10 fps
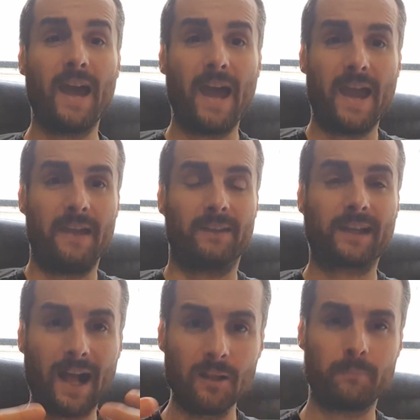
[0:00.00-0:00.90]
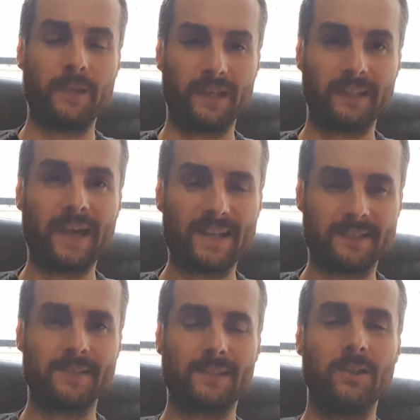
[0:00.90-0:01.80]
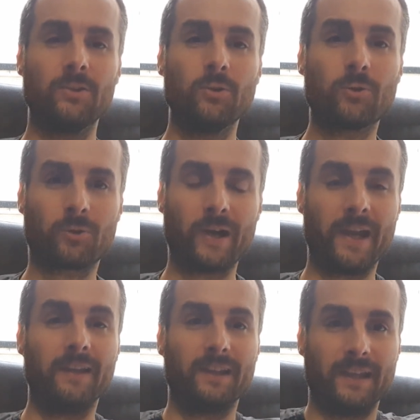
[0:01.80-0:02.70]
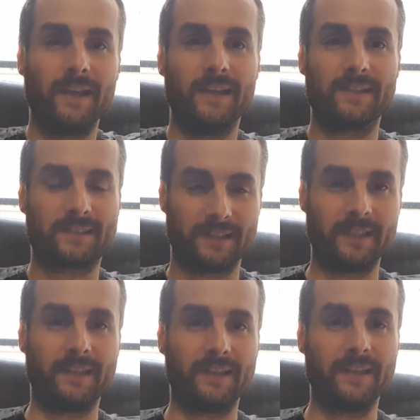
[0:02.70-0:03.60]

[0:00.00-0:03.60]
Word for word: and helping Nazis in Ukraine is the,